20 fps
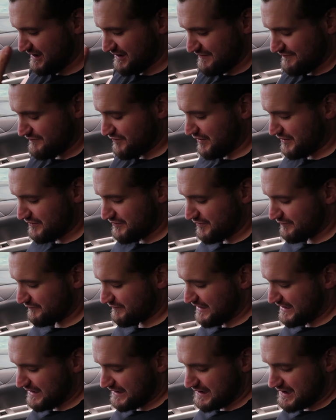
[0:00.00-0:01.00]
You've got to do it
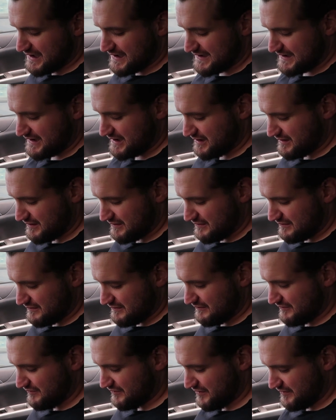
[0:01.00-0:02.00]
really nice.
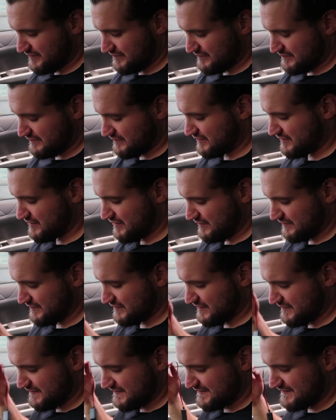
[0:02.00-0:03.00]
You got to. You can't.
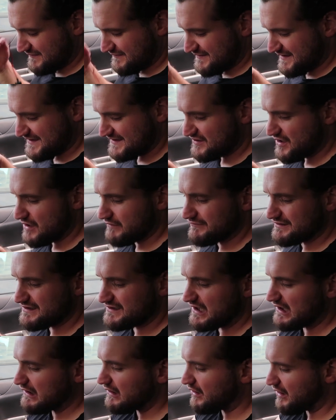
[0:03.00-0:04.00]
It's
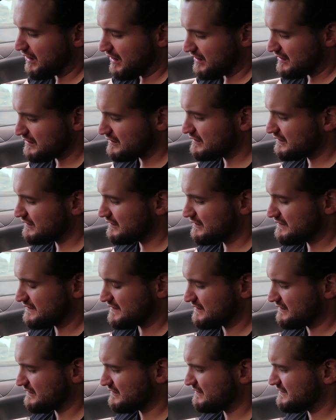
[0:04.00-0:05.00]
disservice to the car
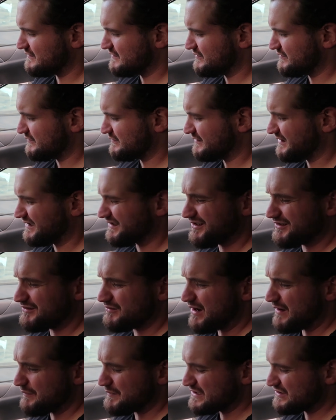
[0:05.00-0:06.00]
to, to do like a
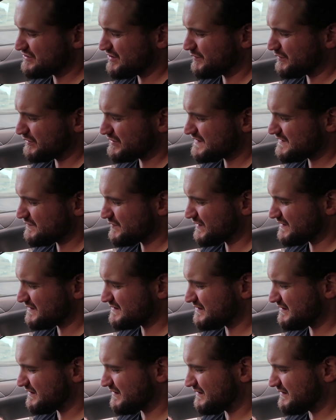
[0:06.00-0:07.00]
crappy job on it to be
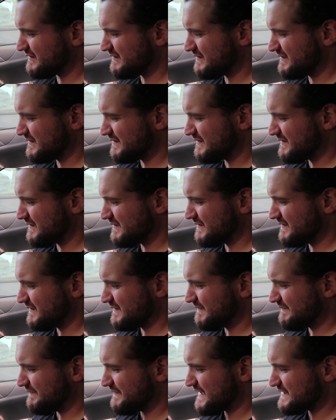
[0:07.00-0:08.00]
honest.
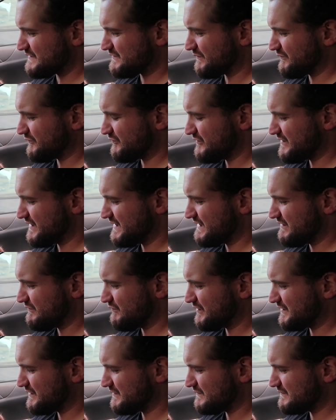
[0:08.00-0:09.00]
That's why I really
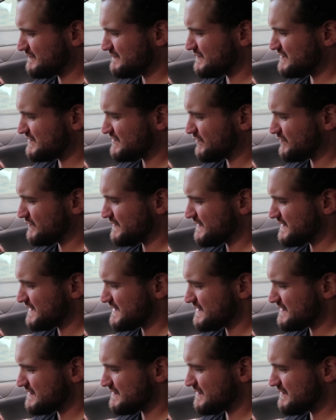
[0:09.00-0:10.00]
want to solder
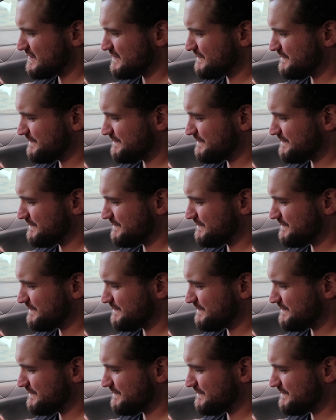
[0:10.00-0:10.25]
these.